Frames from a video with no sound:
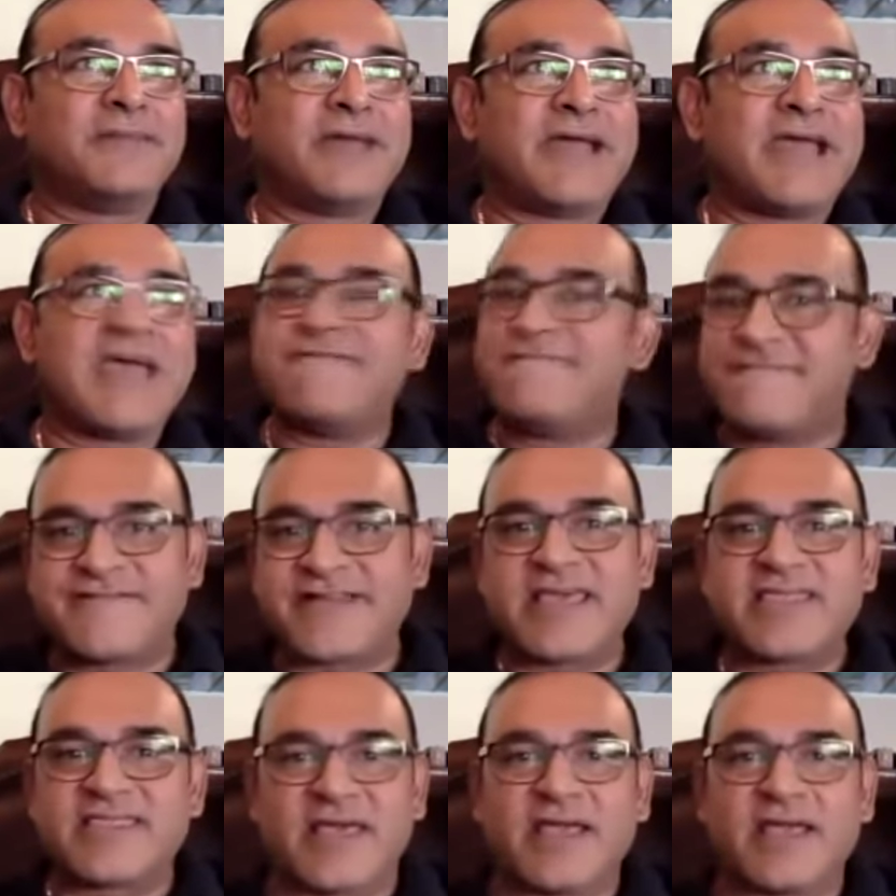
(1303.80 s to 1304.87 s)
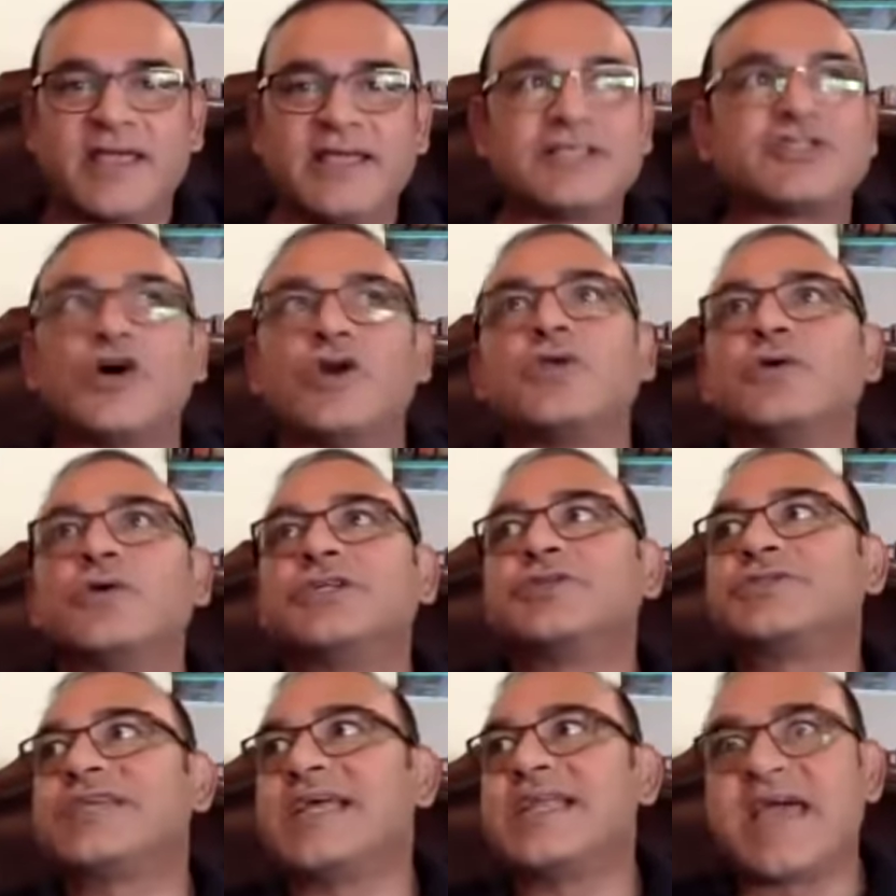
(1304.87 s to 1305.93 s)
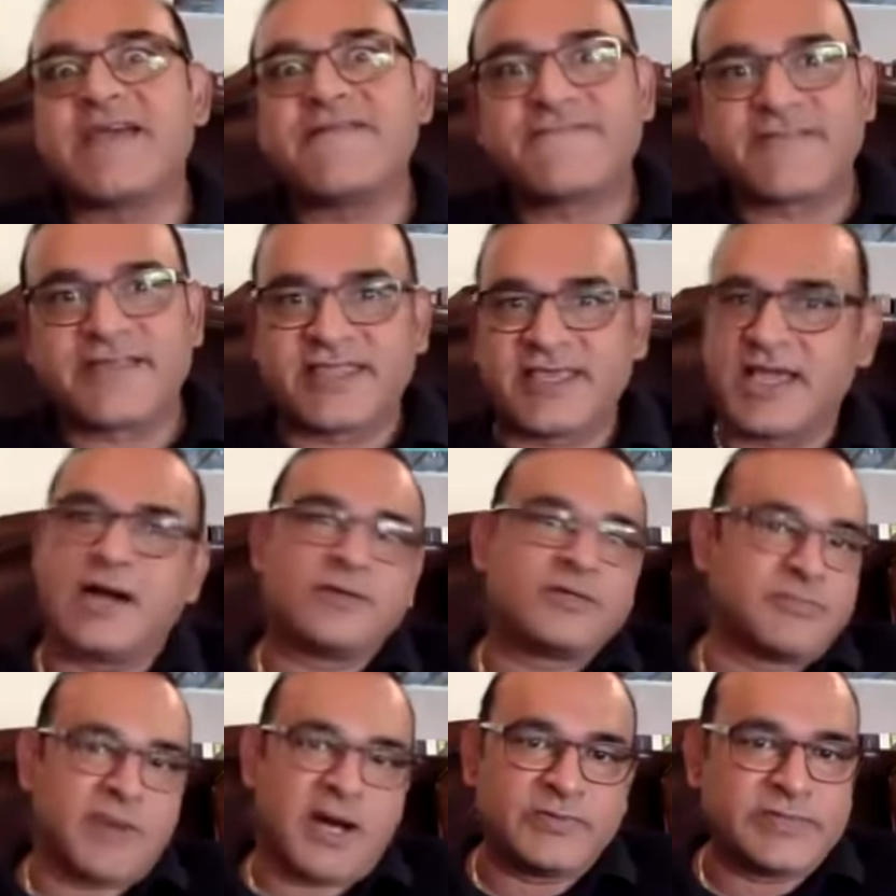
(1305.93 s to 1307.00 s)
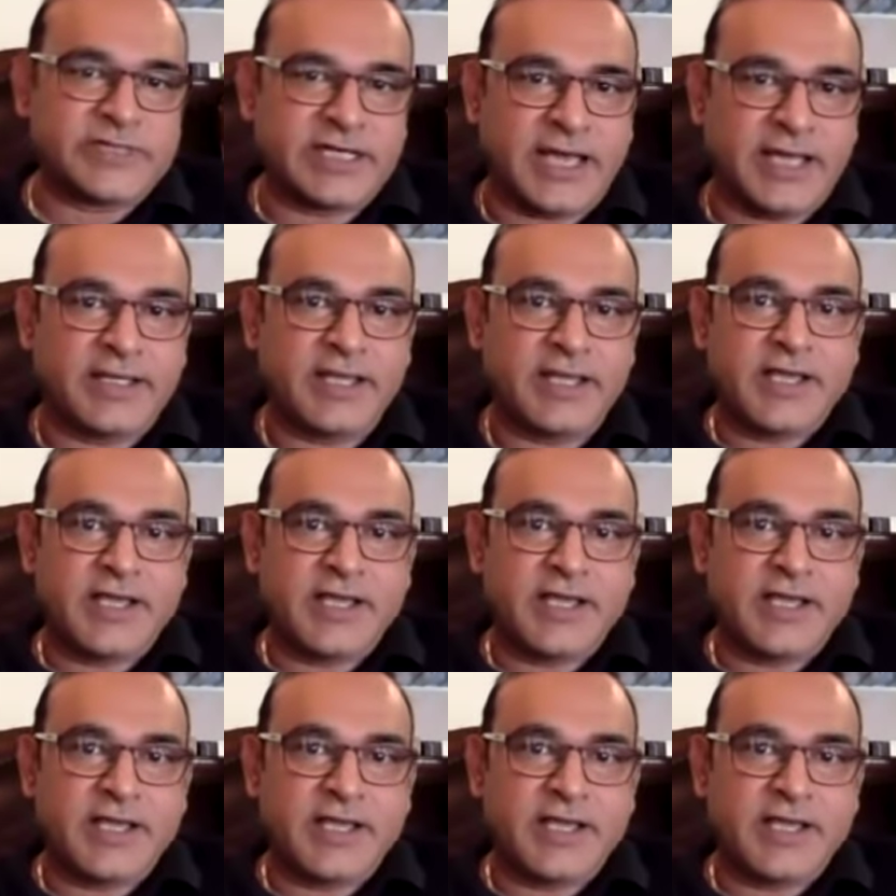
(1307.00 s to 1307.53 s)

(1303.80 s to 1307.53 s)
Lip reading: everything. He's not looking to send everything out of the boundary line.